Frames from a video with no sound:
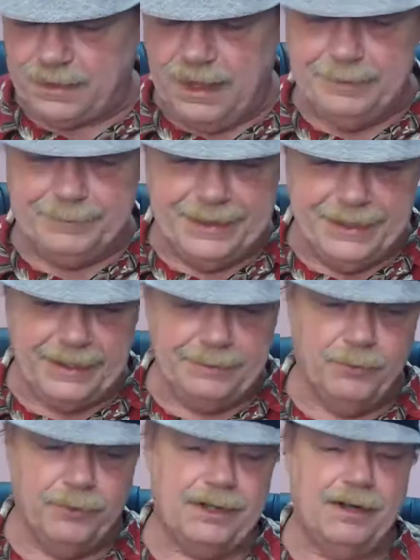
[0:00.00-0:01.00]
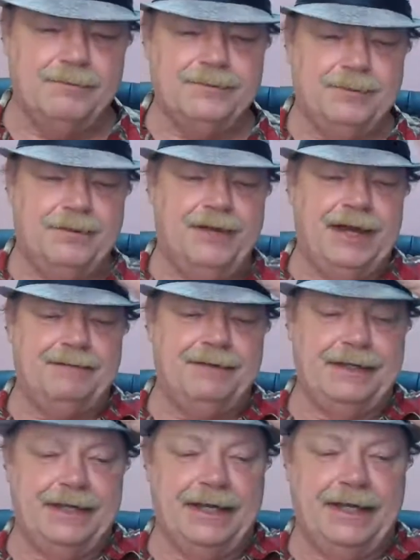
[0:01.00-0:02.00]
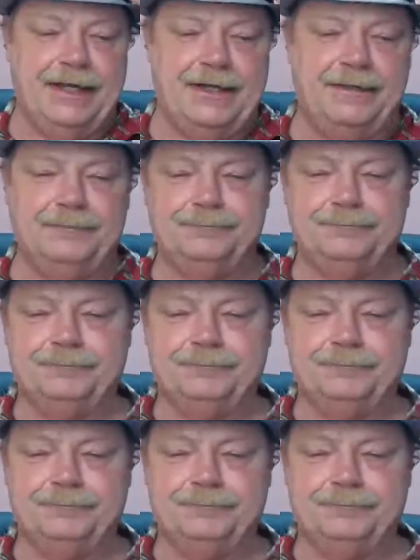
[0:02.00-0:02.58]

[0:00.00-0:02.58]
I'm getting more comfortable diving again.